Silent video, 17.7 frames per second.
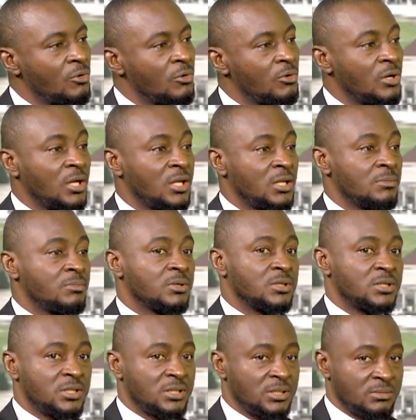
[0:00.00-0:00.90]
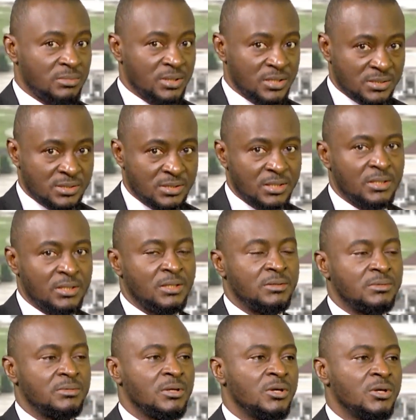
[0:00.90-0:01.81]
anybody listening in
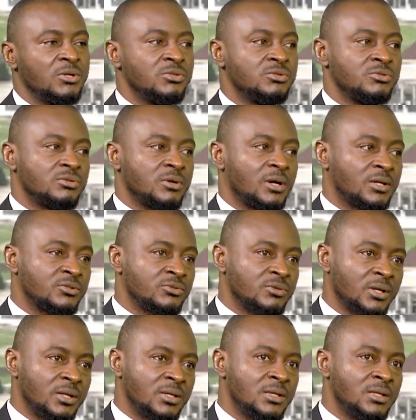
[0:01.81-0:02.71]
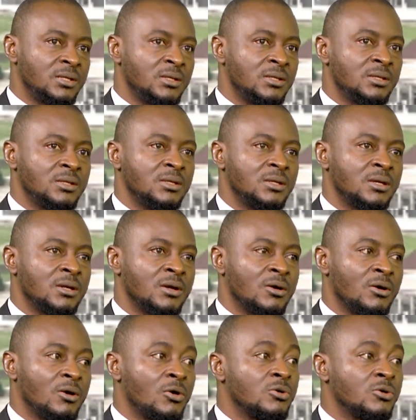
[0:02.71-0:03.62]
should actually
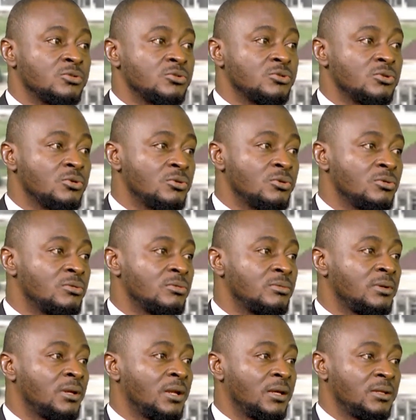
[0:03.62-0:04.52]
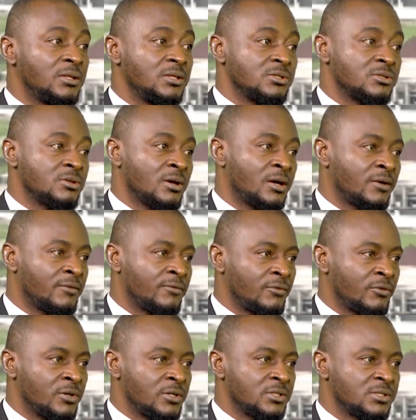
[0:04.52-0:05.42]
also lend his or her
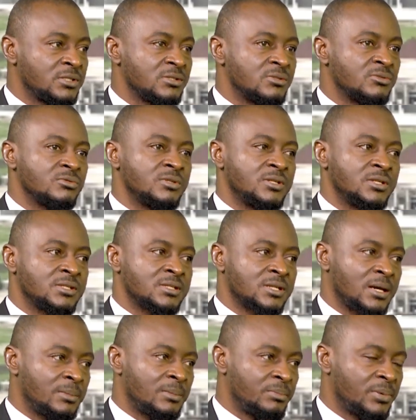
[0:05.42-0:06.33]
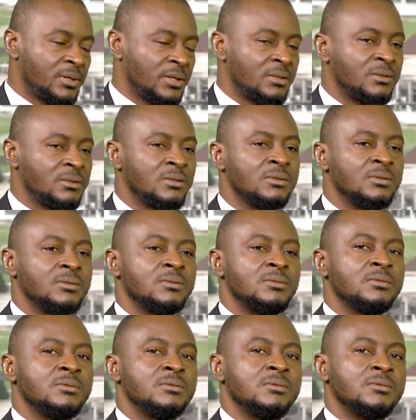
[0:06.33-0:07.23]
voice to this campaign,
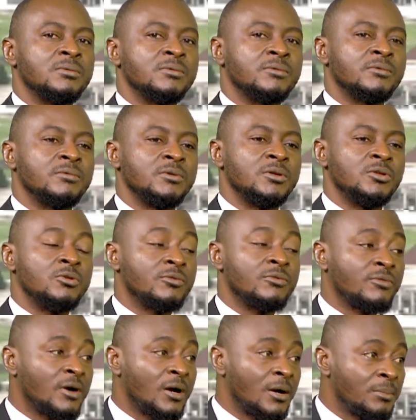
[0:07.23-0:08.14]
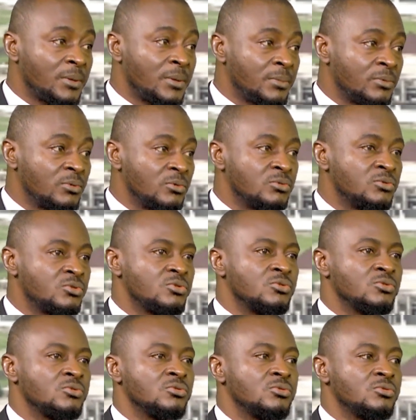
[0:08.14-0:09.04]
for our people
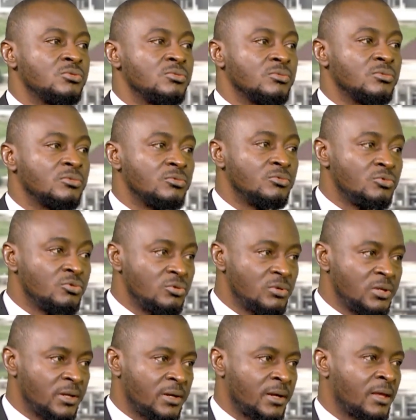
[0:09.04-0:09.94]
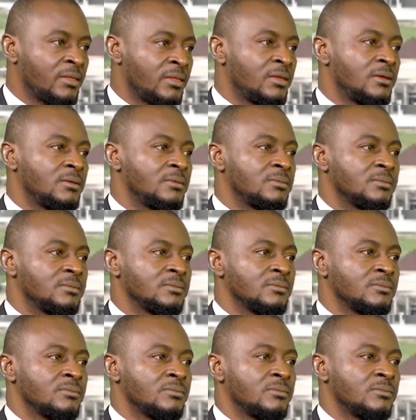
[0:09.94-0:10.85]
to do the right thing.
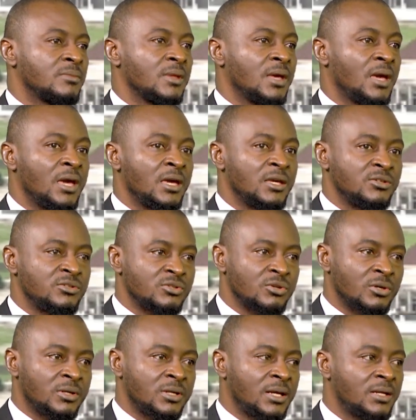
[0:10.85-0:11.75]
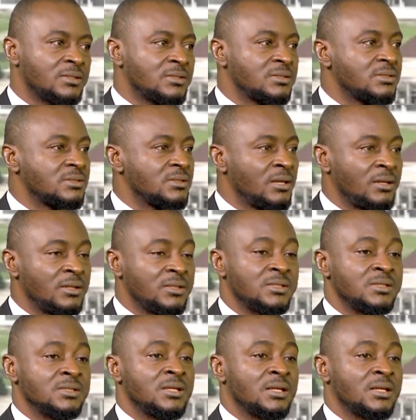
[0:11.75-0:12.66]
Ensure that
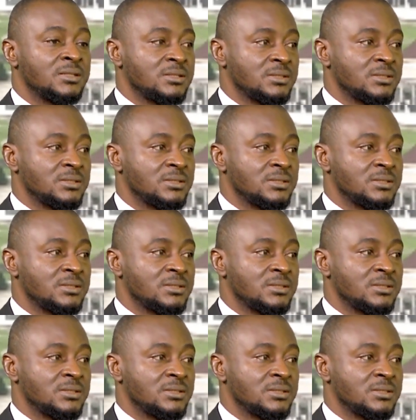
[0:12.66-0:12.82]
anything that